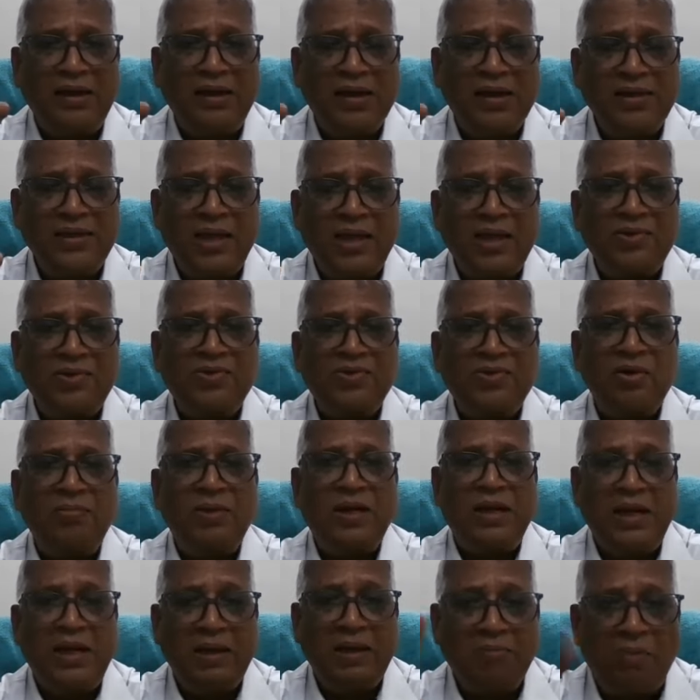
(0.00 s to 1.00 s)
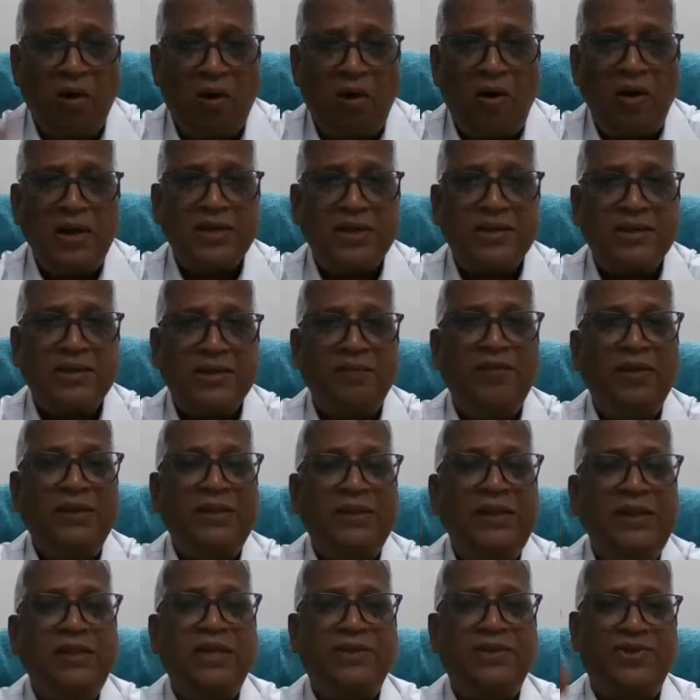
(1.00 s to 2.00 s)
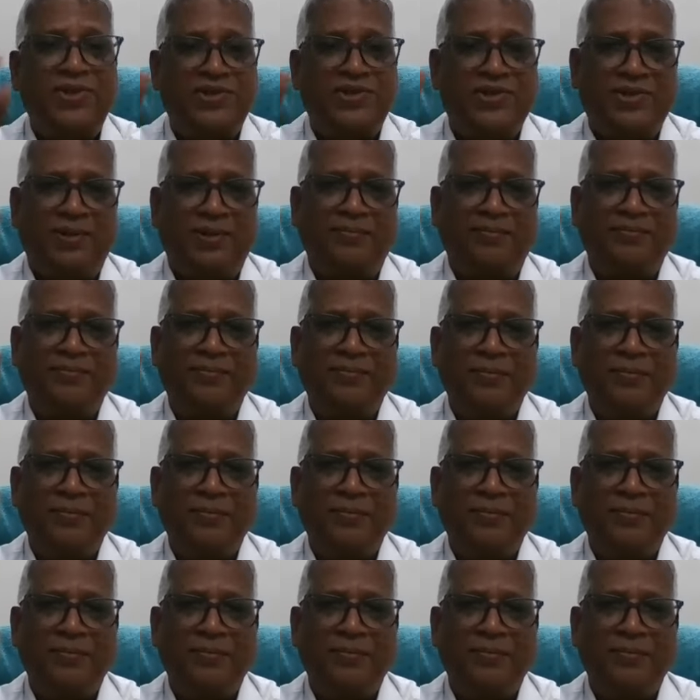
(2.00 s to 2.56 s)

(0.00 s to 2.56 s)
deserves to be demolished within the system.